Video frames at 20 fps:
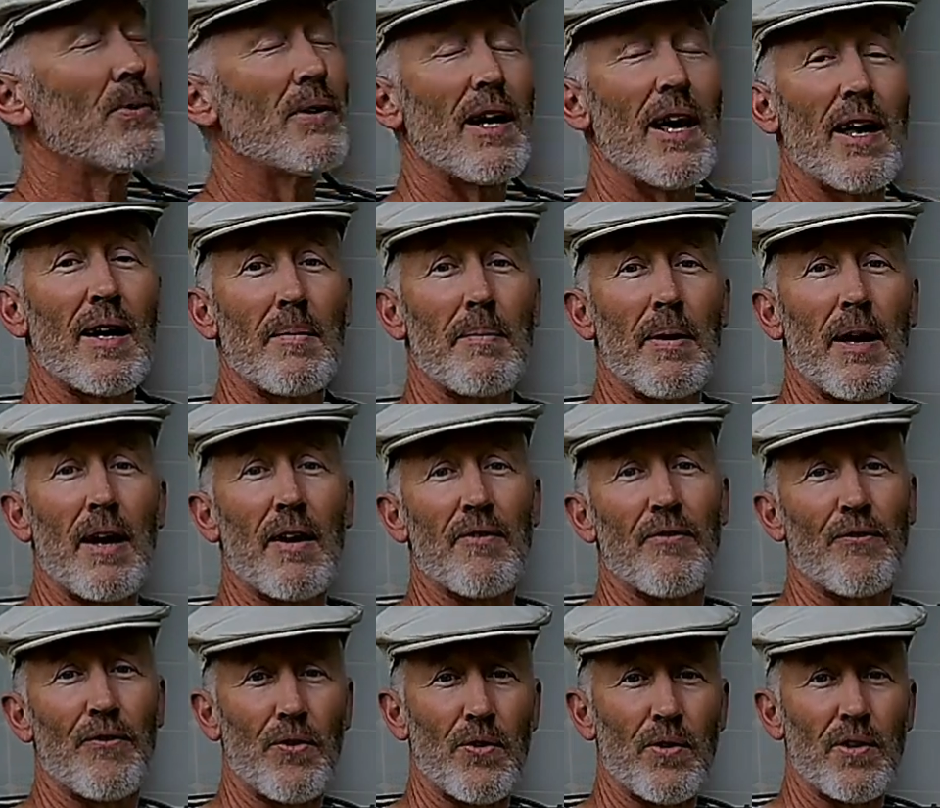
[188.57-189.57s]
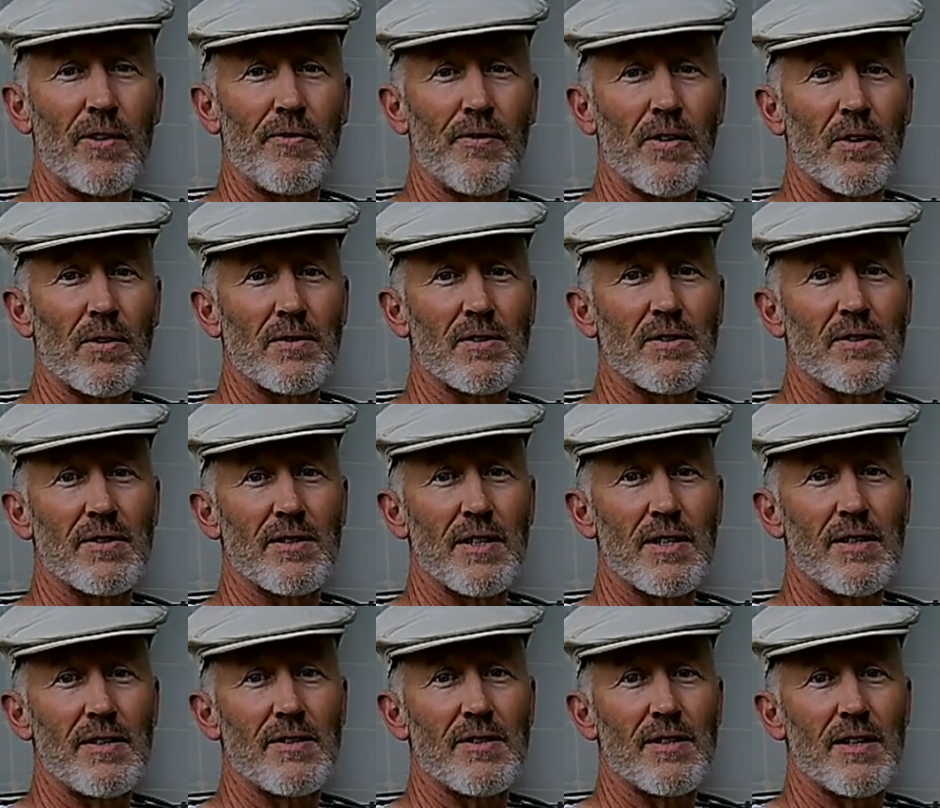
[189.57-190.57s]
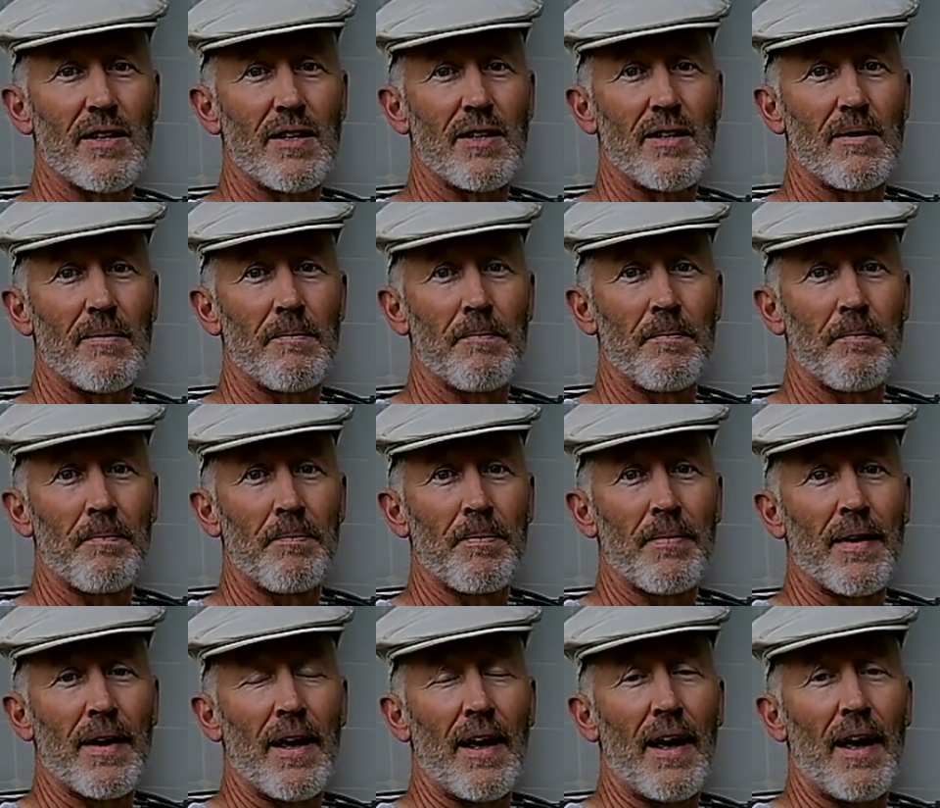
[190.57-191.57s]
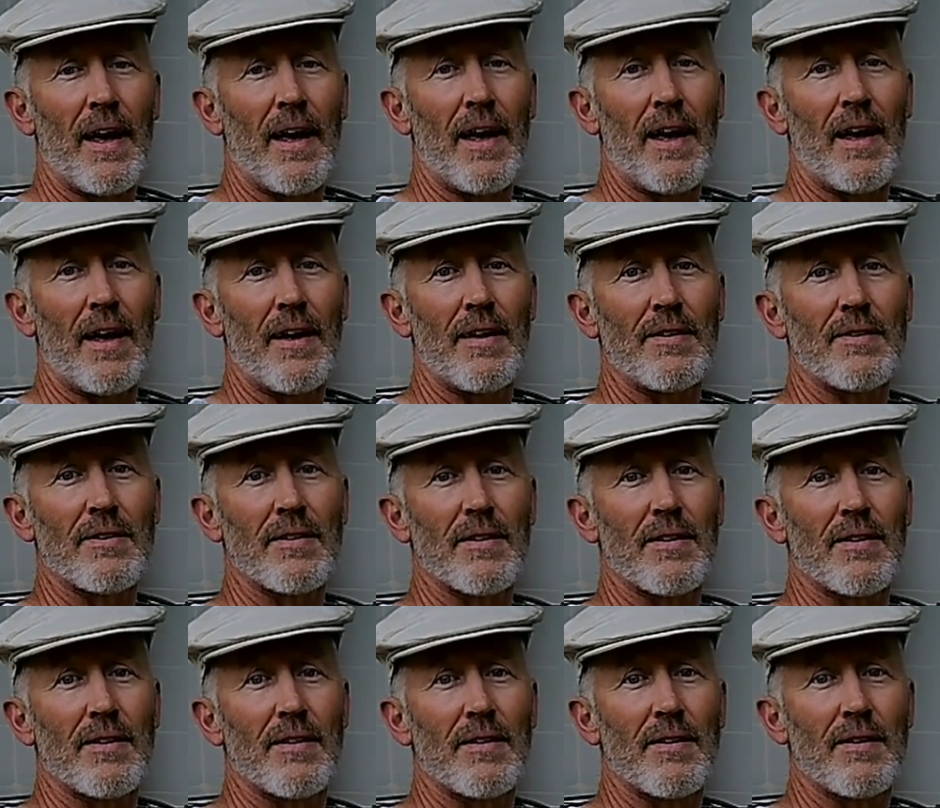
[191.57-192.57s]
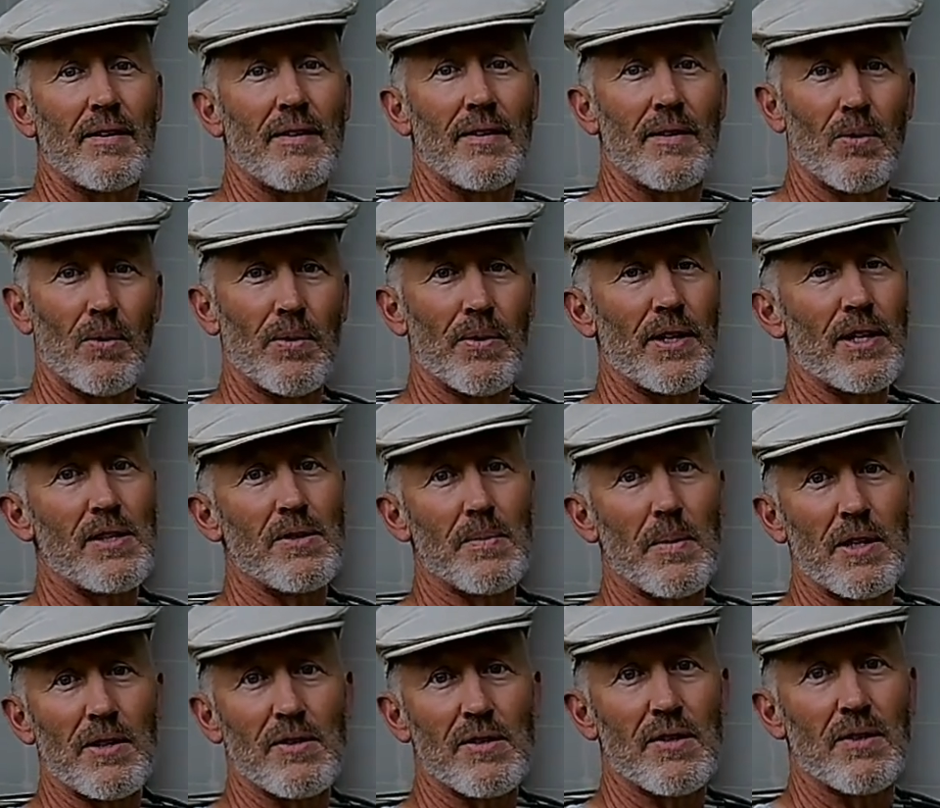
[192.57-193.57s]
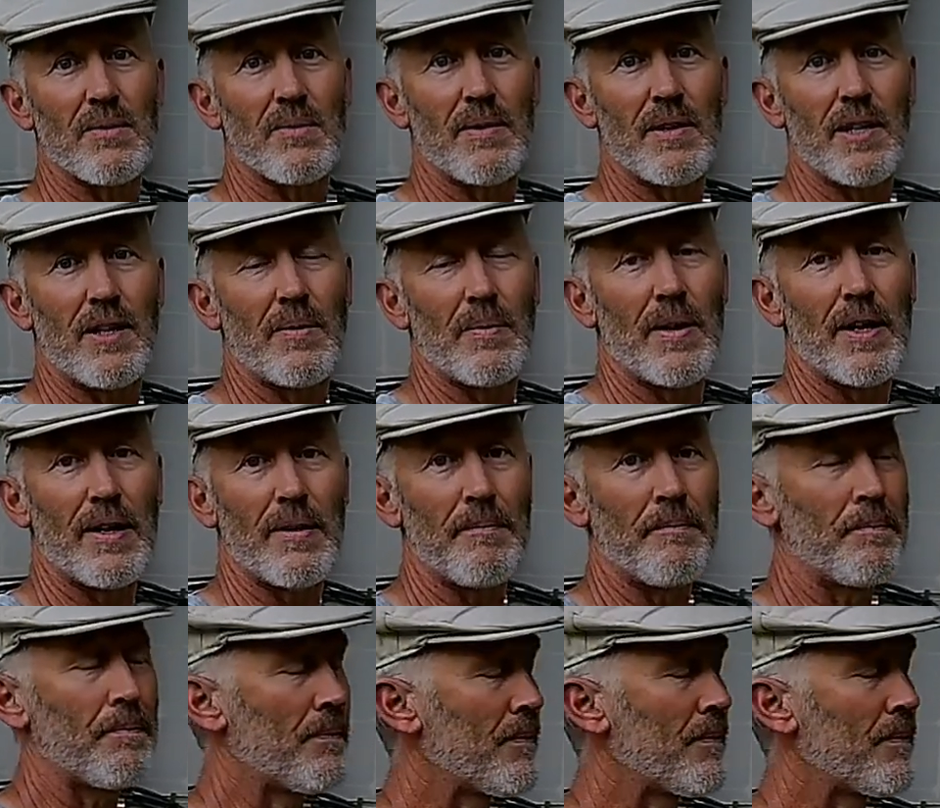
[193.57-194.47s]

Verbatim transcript: put out about 40 volts DC, and all these ones do anyway.